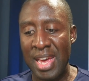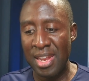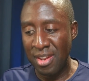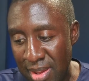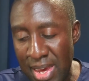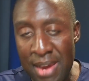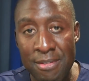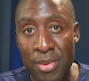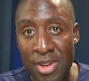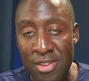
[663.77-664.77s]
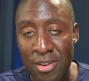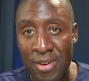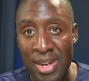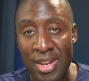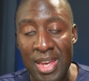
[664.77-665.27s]
And everyone is
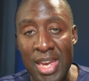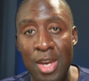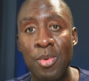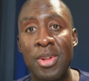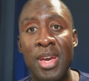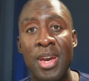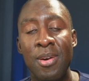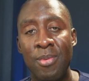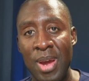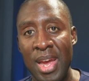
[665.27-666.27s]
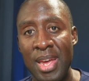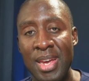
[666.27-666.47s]
created equally, right?